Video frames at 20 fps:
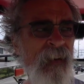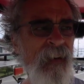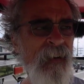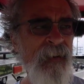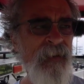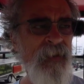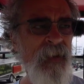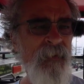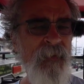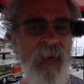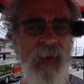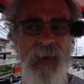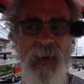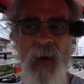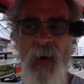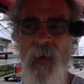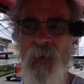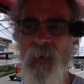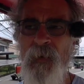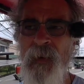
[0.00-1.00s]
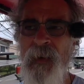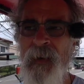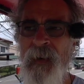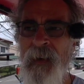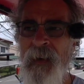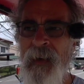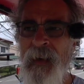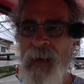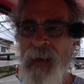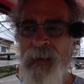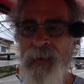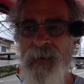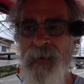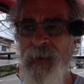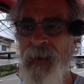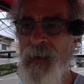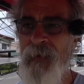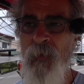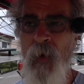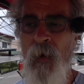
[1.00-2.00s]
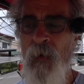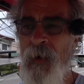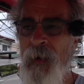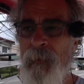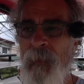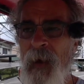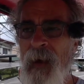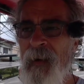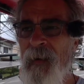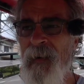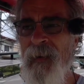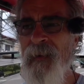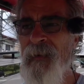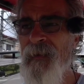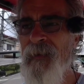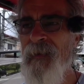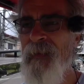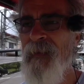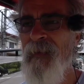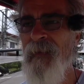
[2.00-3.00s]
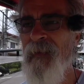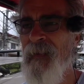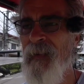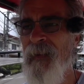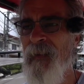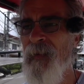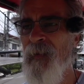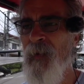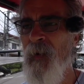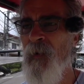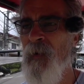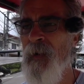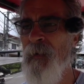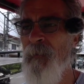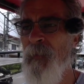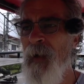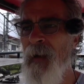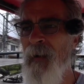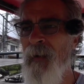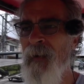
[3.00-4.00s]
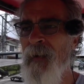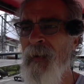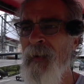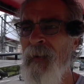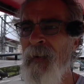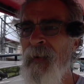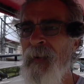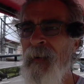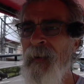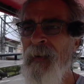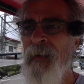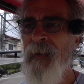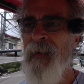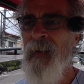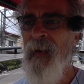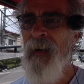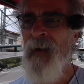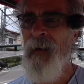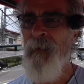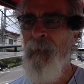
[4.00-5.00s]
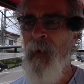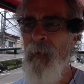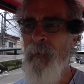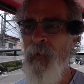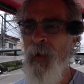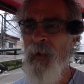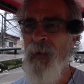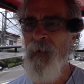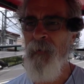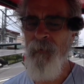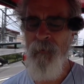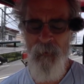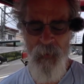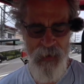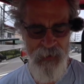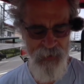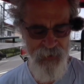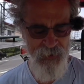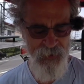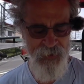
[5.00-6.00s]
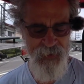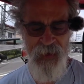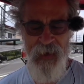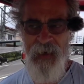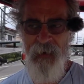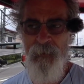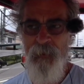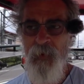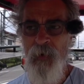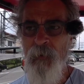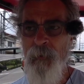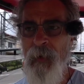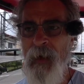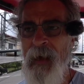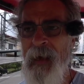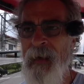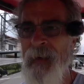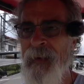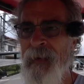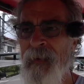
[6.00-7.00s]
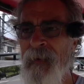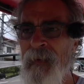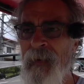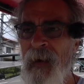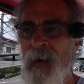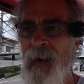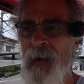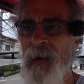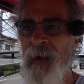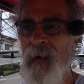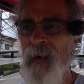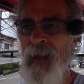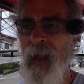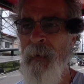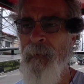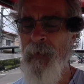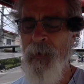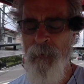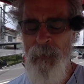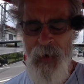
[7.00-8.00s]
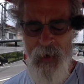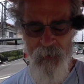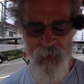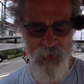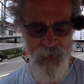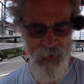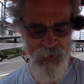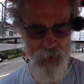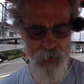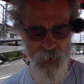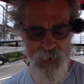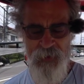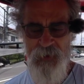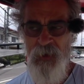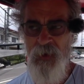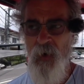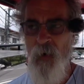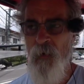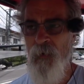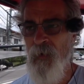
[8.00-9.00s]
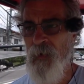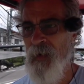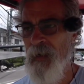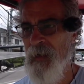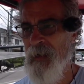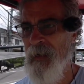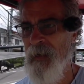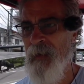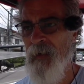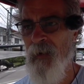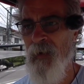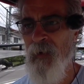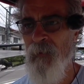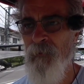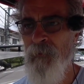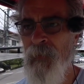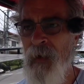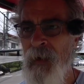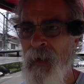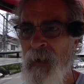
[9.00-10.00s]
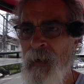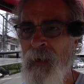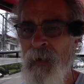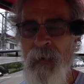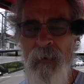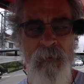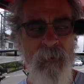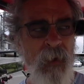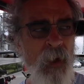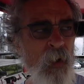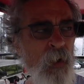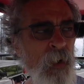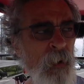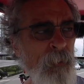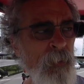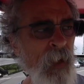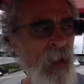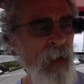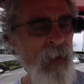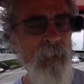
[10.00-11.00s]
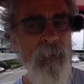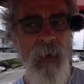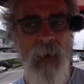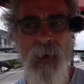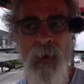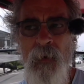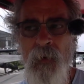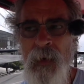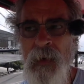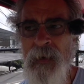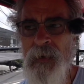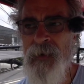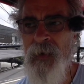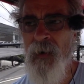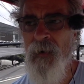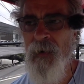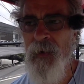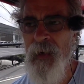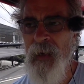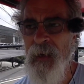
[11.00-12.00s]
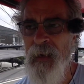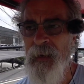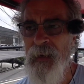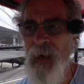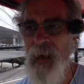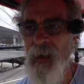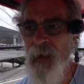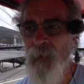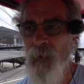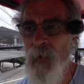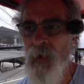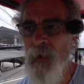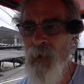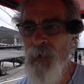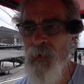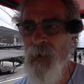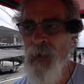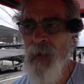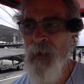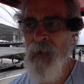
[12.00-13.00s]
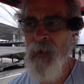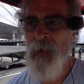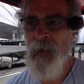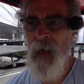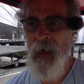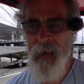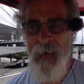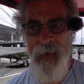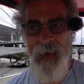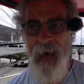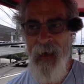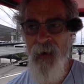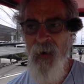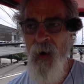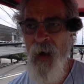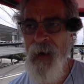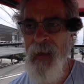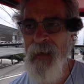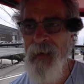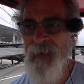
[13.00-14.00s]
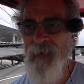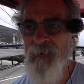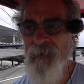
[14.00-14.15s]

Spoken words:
Because if you don't, it won't get better. It won't get better. My brother messed his knee up real bad climbing a mountain. He twisted over and it got all blowed up like a balloon. He started eating yellow root and he got on it.